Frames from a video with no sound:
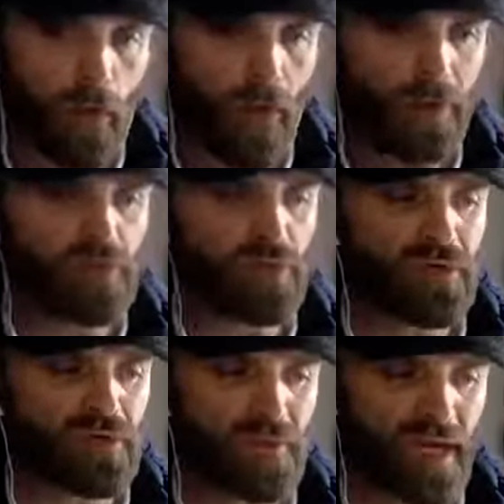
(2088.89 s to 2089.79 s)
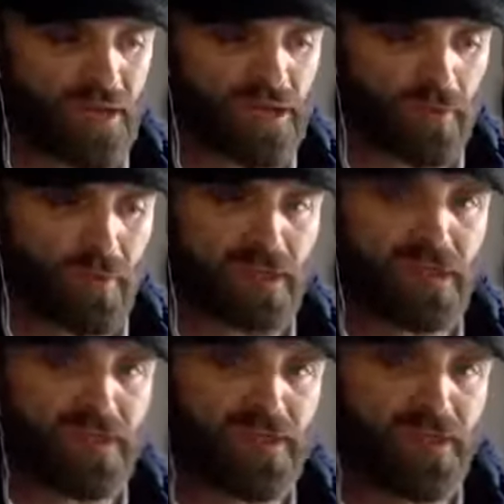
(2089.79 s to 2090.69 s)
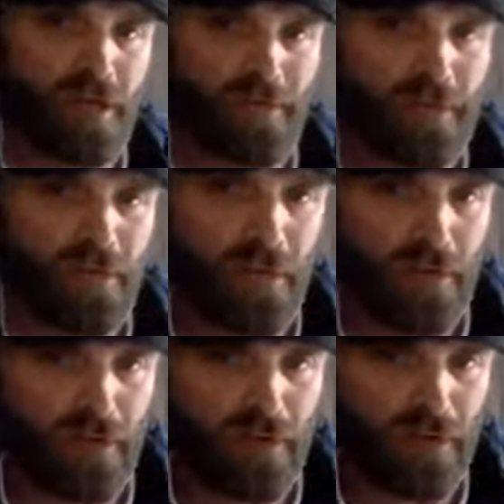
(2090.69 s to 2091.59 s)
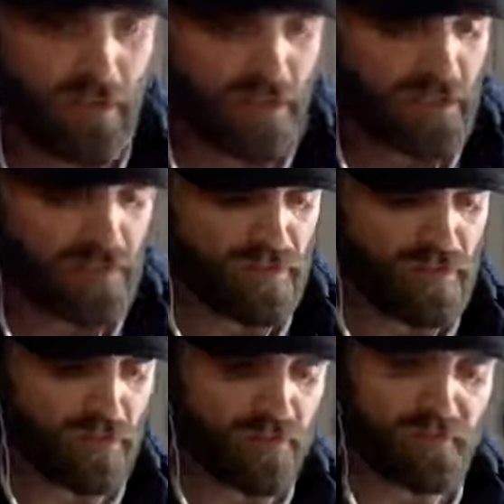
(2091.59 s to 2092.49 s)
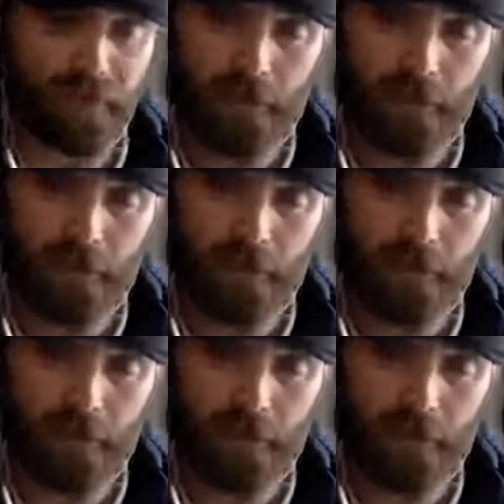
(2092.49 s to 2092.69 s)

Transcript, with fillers: why would you expect somebody to stop doing what they're doing as a result of it?